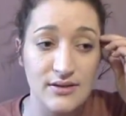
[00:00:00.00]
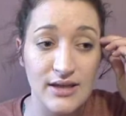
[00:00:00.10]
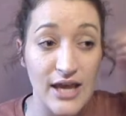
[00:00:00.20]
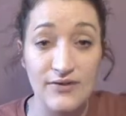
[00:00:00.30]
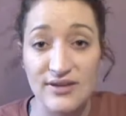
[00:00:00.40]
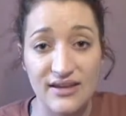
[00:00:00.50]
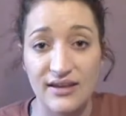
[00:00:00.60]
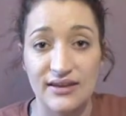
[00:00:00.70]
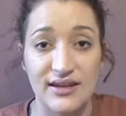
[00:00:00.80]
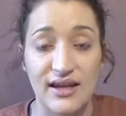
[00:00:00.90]
everything
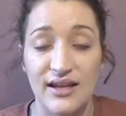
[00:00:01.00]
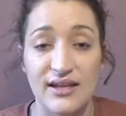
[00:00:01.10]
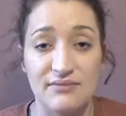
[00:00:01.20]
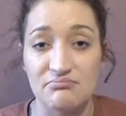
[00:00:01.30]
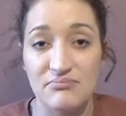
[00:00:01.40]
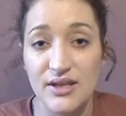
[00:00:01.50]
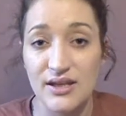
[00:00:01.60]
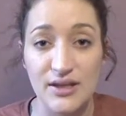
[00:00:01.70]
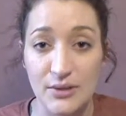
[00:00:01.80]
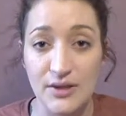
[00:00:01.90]
like that, and
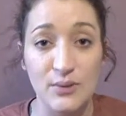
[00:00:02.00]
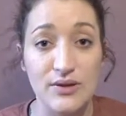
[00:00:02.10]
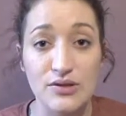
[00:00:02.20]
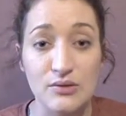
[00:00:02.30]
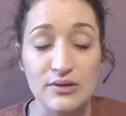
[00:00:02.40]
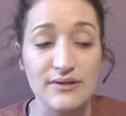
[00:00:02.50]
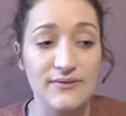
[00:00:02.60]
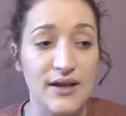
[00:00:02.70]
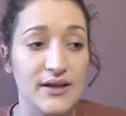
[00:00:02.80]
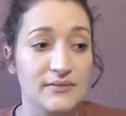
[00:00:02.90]
it went totally
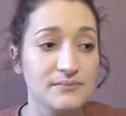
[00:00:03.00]
fine.